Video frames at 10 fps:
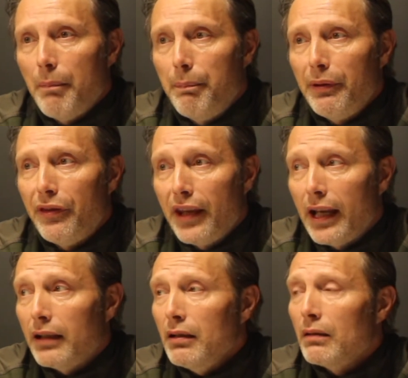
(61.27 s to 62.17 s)
But
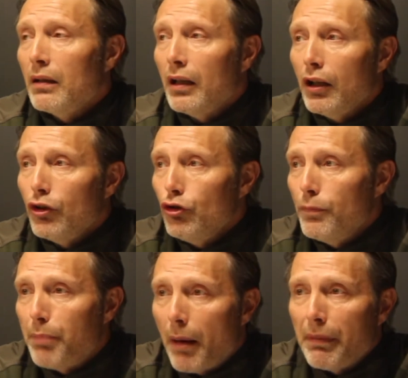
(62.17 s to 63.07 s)
then you
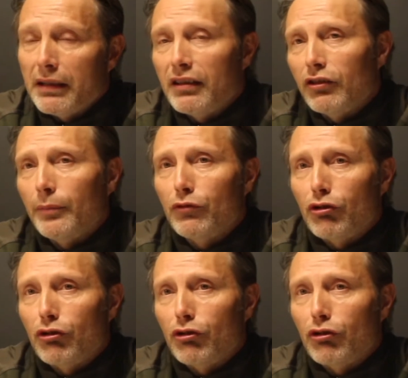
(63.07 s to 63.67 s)
bump into some